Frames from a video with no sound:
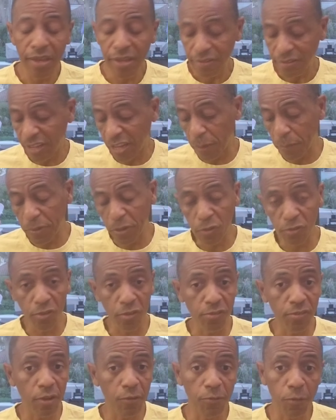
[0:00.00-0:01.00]
they can be using
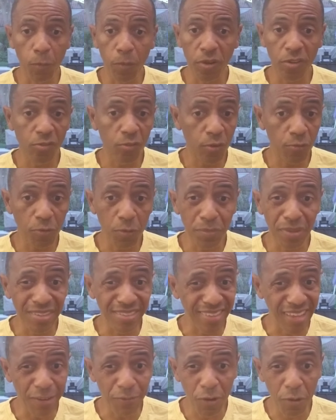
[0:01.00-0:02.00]
stuff from from the
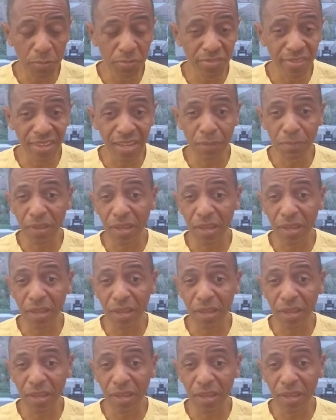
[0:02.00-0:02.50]
DevOps team.